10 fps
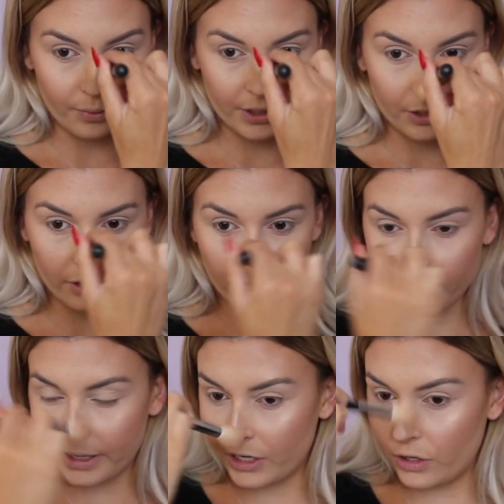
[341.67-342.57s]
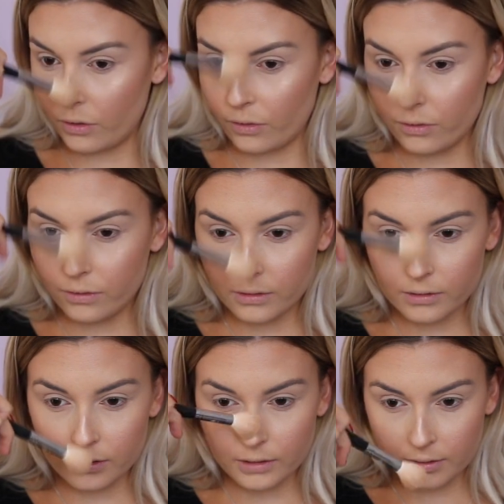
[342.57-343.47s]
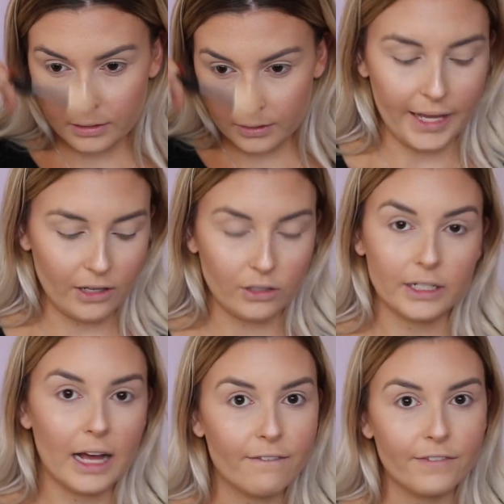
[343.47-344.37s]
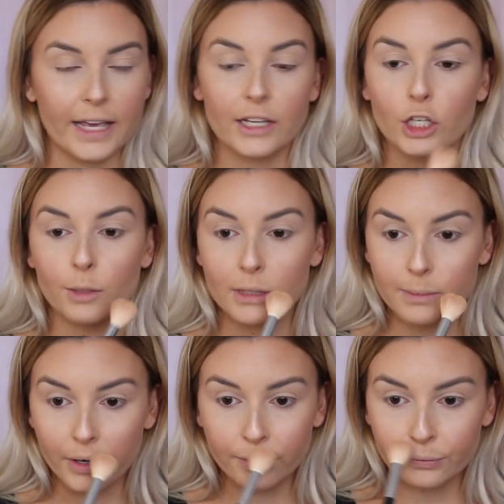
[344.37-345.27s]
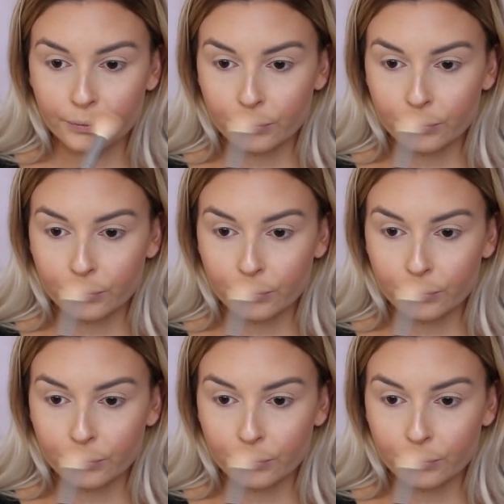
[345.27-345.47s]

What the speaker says: bridge of my nose, and can't forget Cupid's bow.